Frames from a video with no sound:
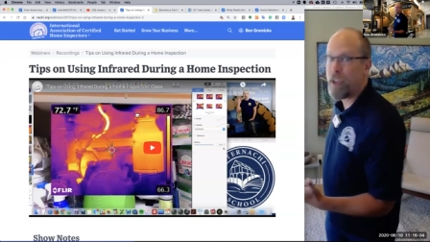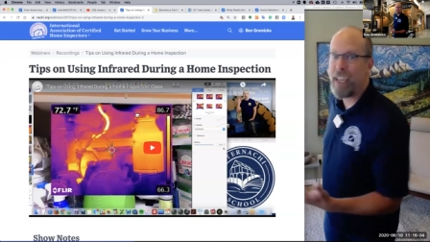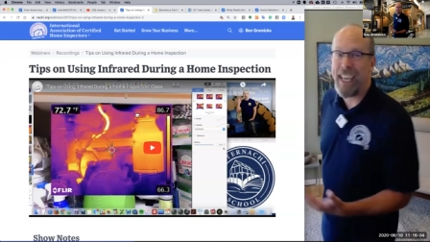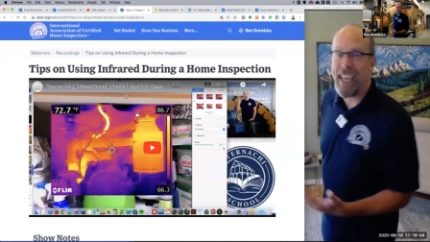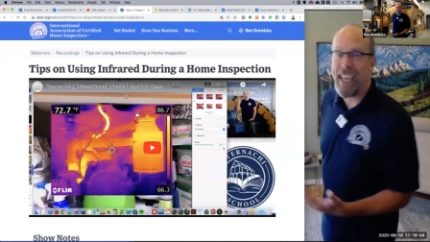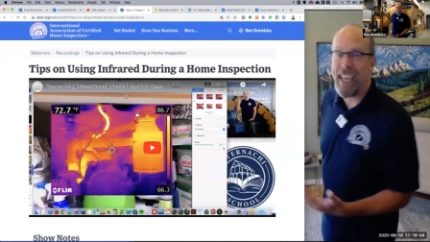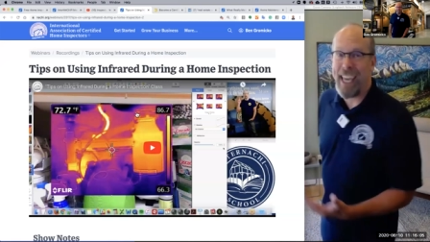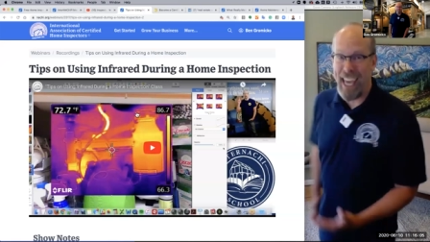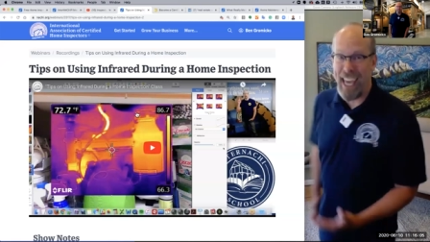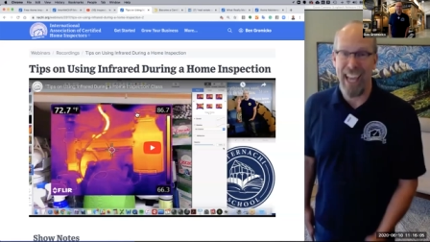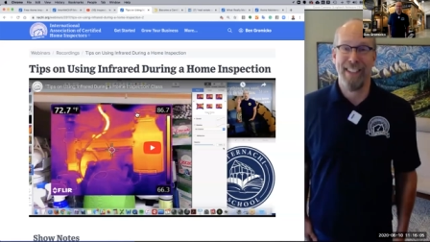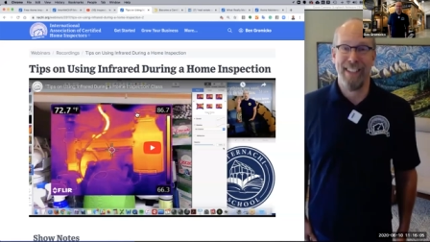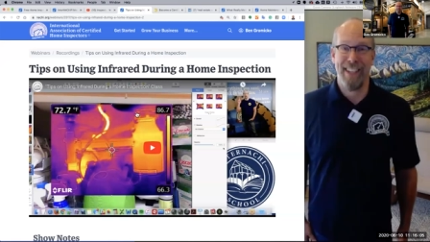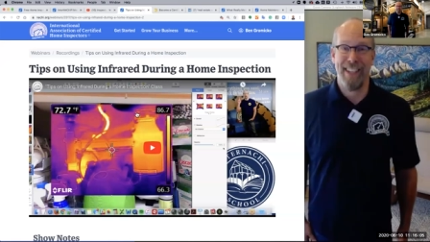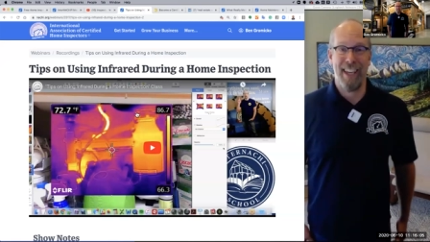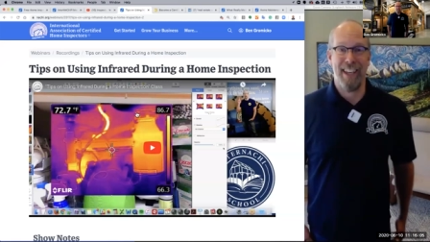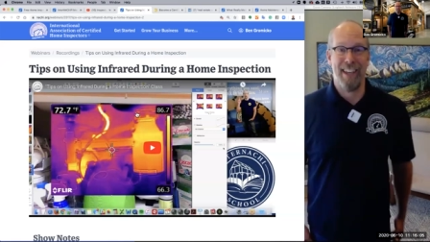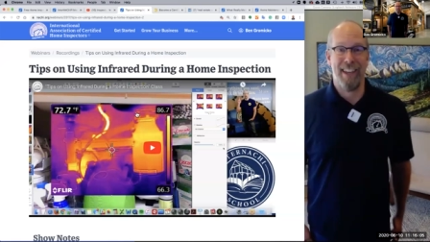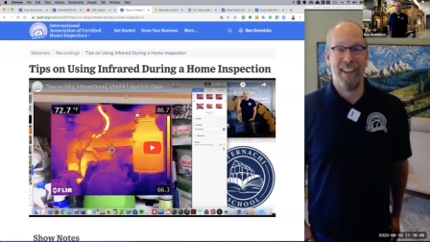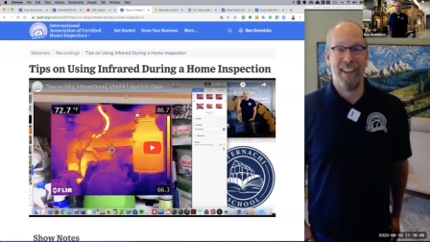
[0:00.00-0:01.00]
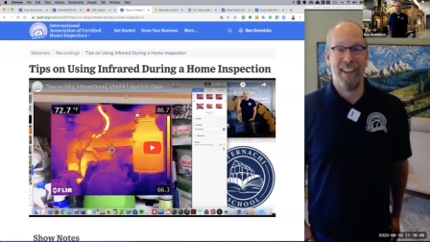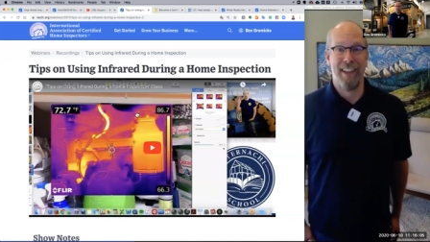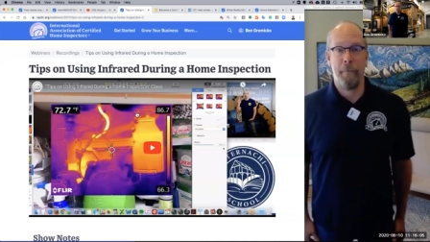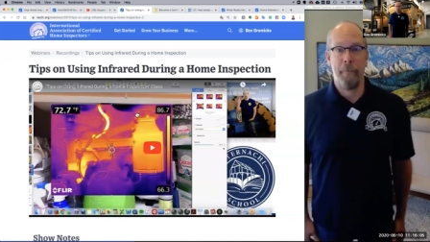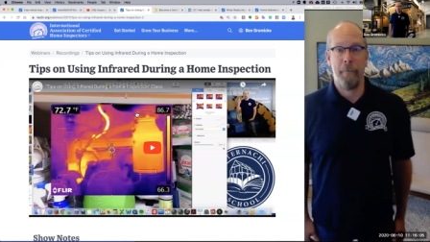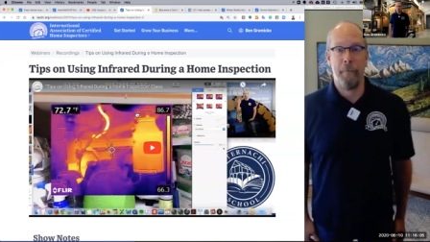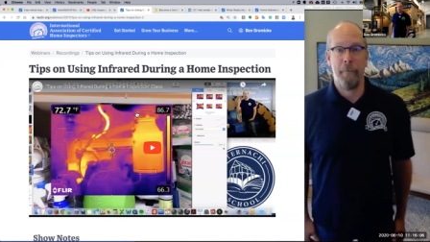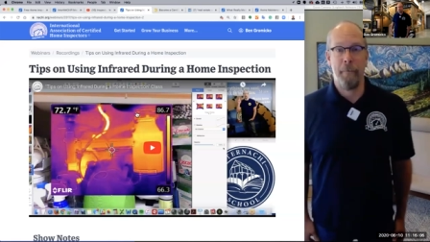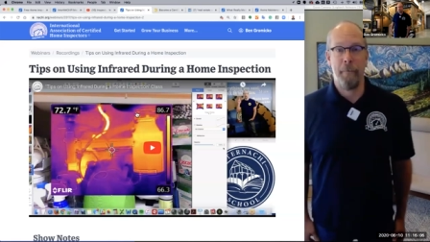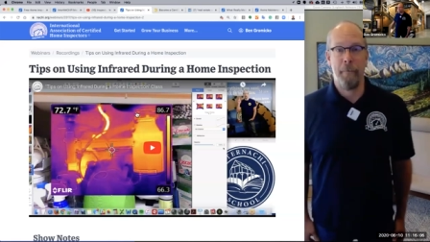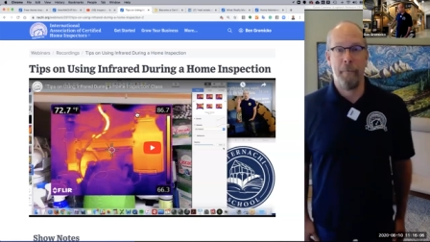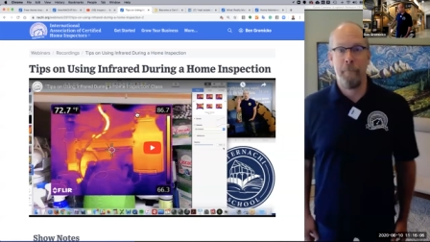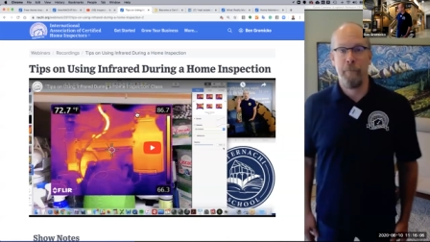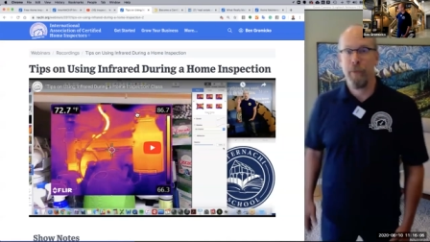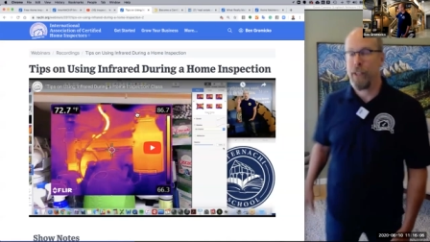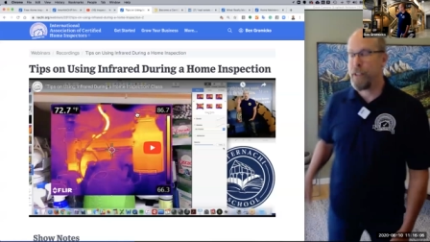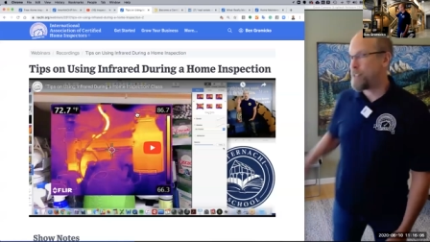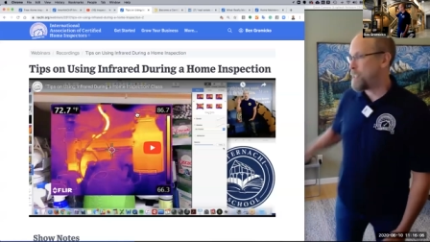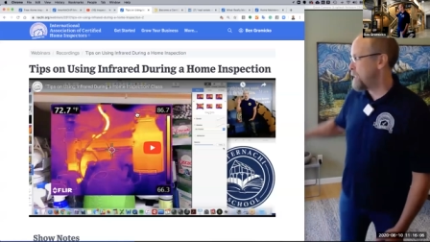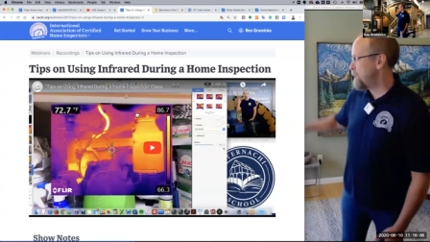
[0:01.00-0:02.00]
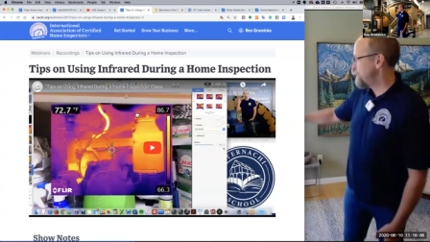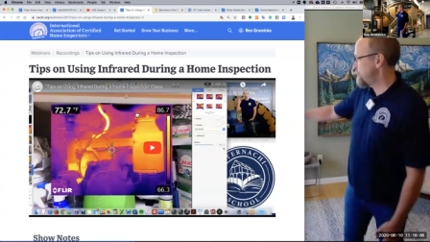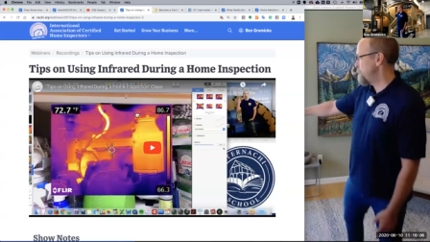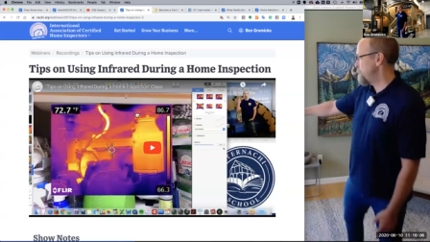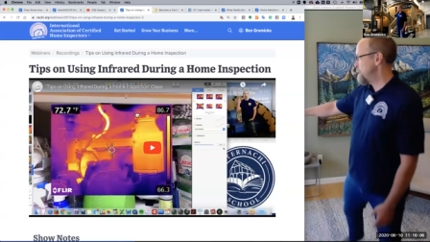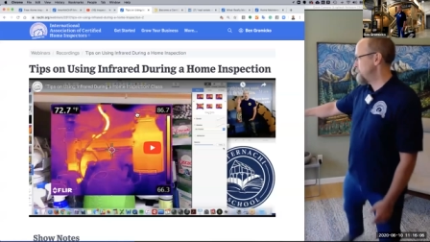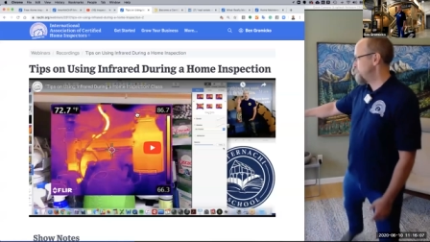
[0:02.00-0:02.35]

can't see. See this home inspector who